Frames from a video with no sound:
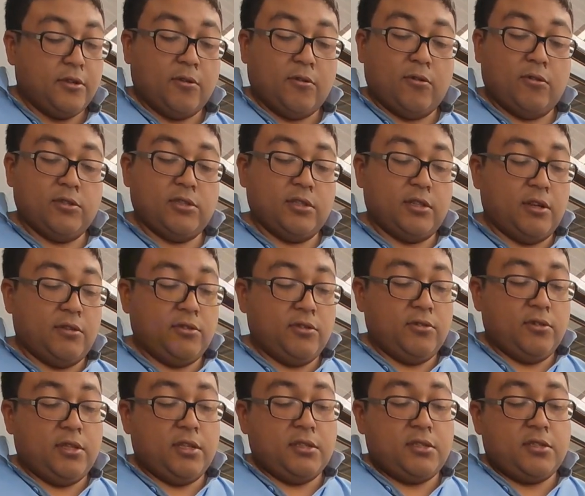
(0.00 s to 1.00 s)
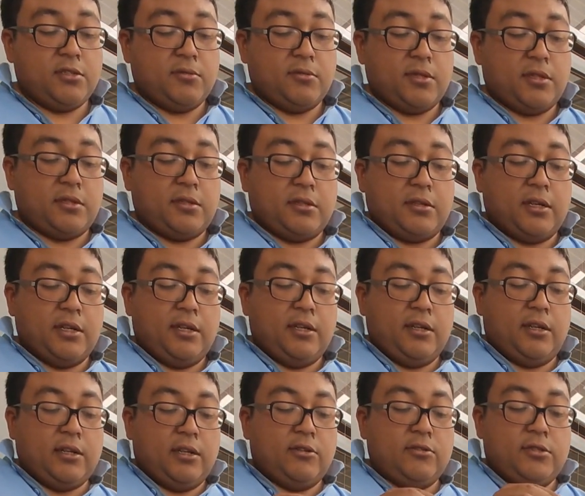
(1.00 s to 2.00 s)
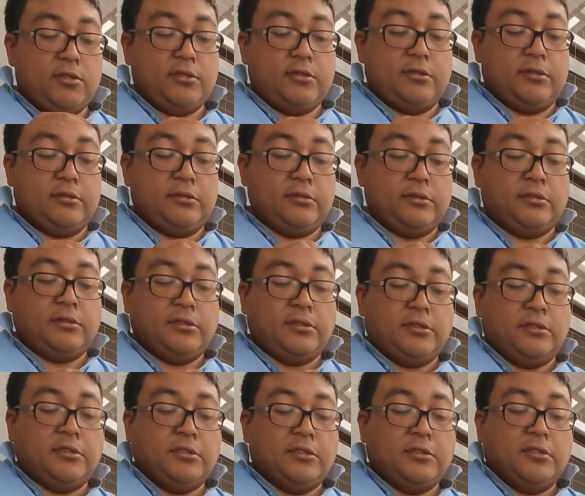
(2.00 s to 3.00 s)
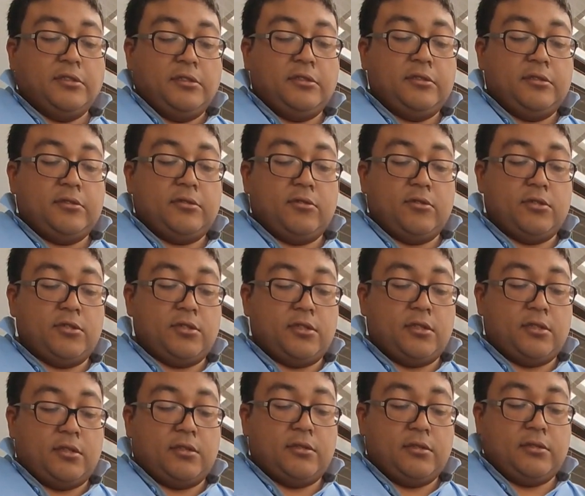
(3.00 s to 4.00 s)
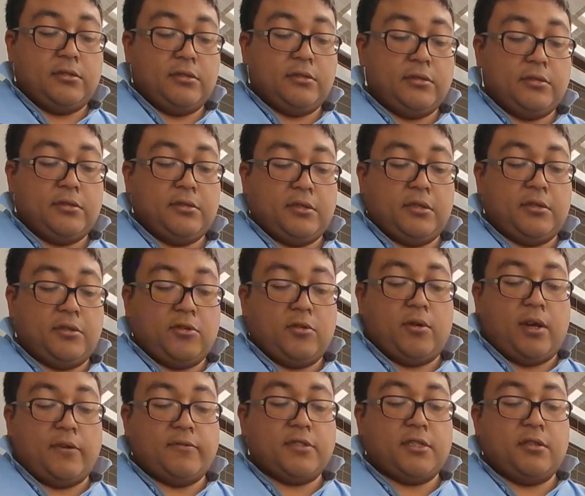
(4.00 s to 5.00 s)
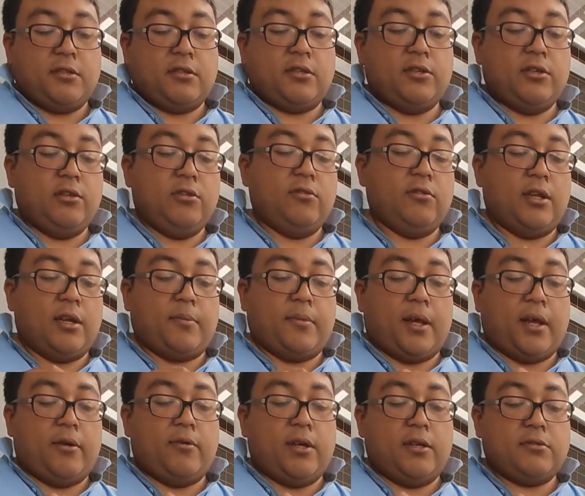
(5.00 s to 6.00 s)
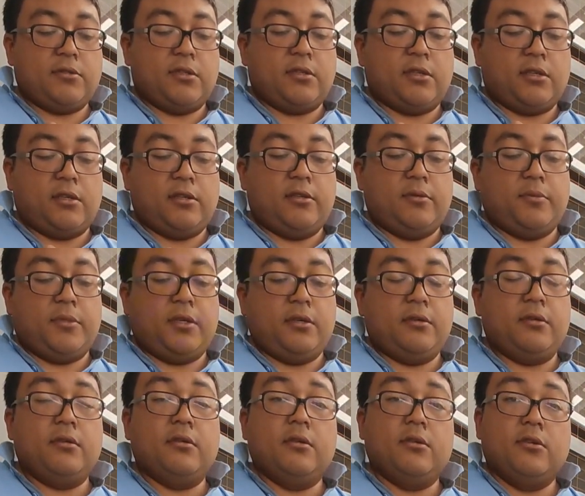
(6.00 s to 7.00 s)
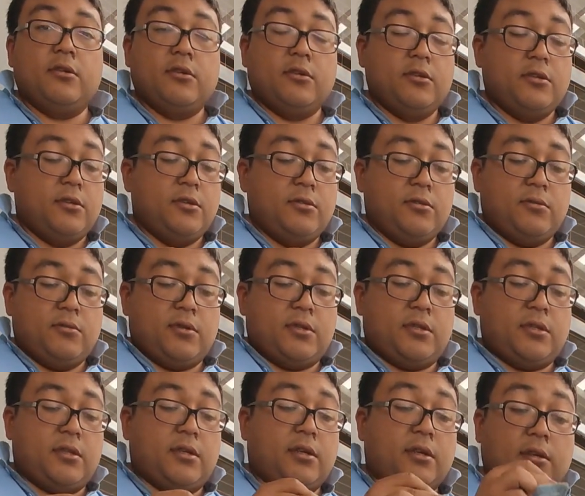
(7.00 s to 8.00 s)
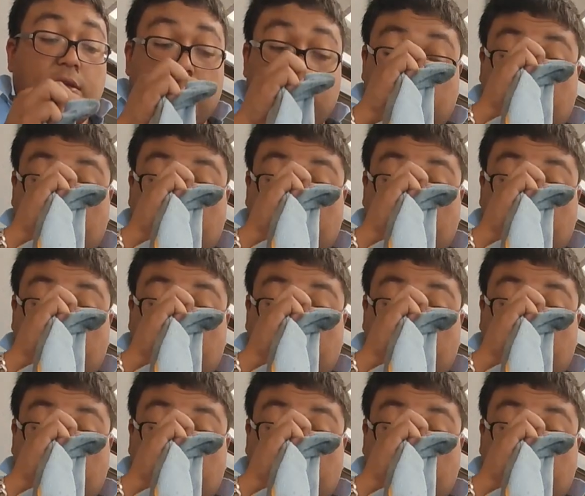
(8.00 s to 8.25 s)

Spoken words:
Also, don't do this with clean clothes, because then your wife's gonna kill you like my wife's gonna kill me, because